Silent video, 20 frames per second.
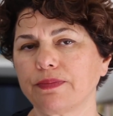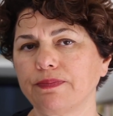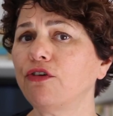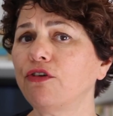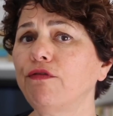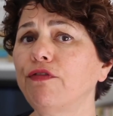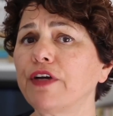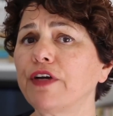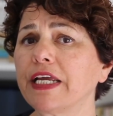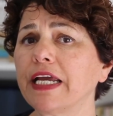
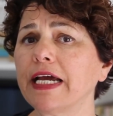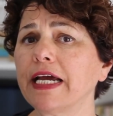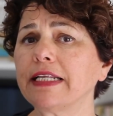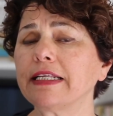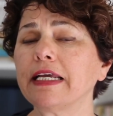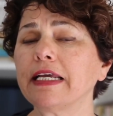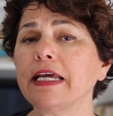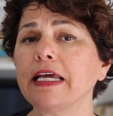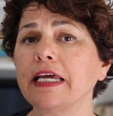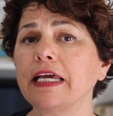Don't
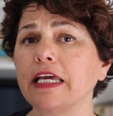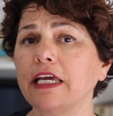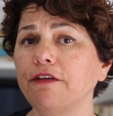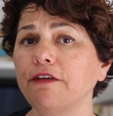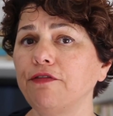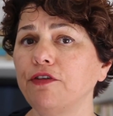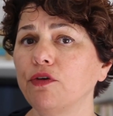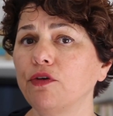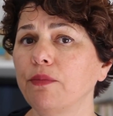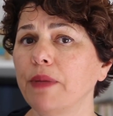forget,
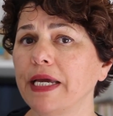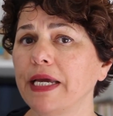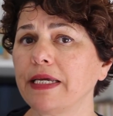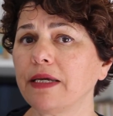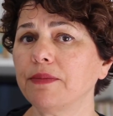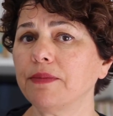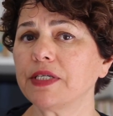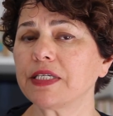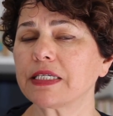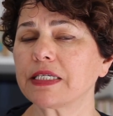if you
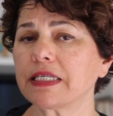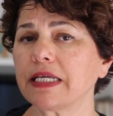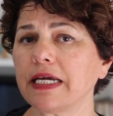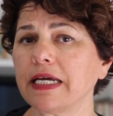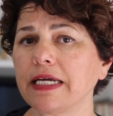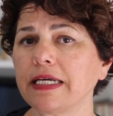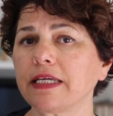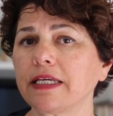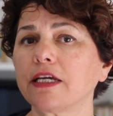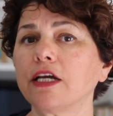make a
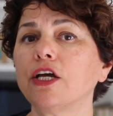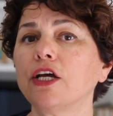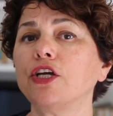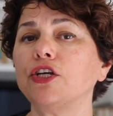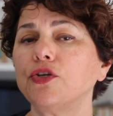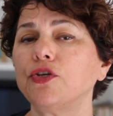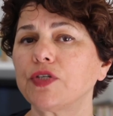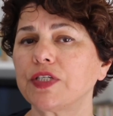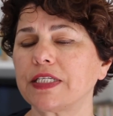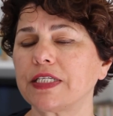mistake,
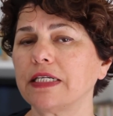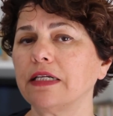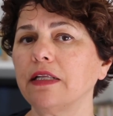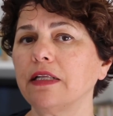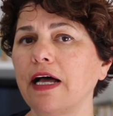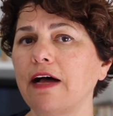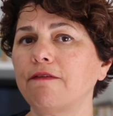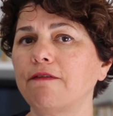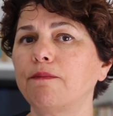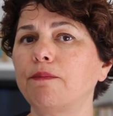you still
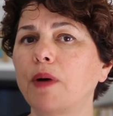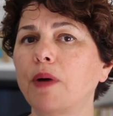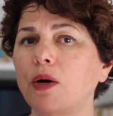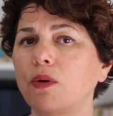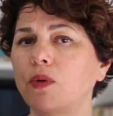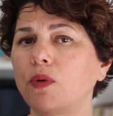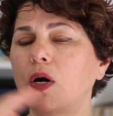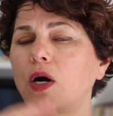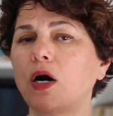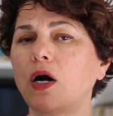have
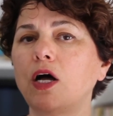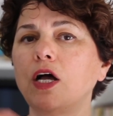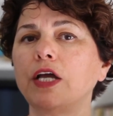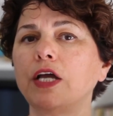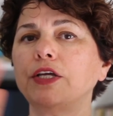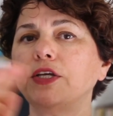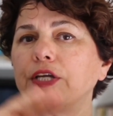BOA.